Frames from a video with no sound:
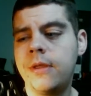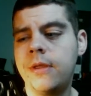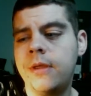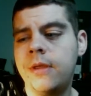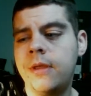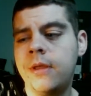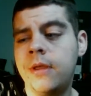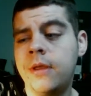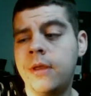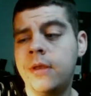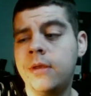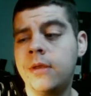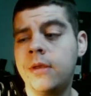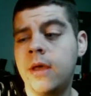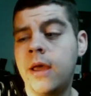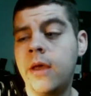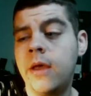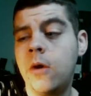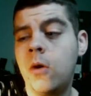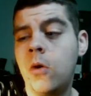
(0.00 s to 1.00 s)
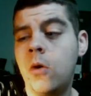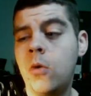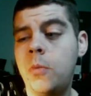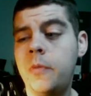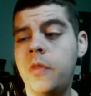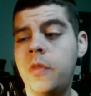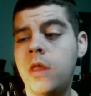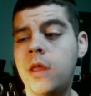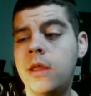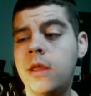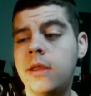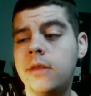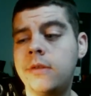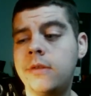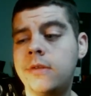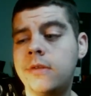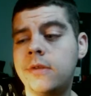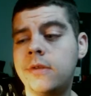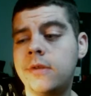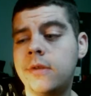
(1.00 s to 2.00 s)
and I hope
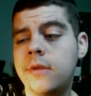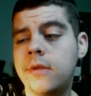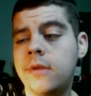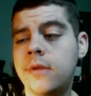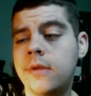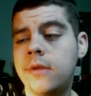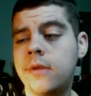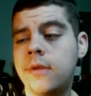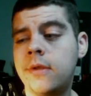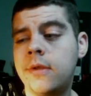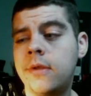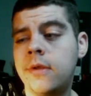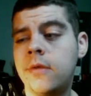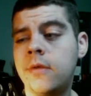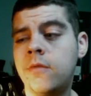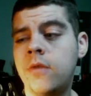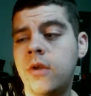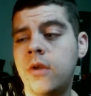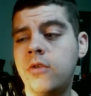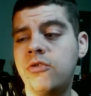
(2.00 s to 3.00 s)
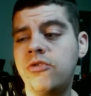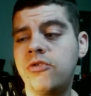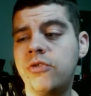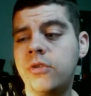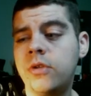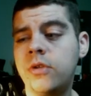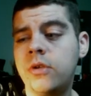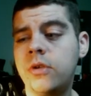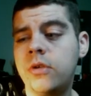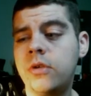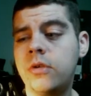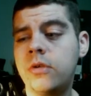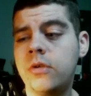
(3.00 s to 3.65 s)
that eventually,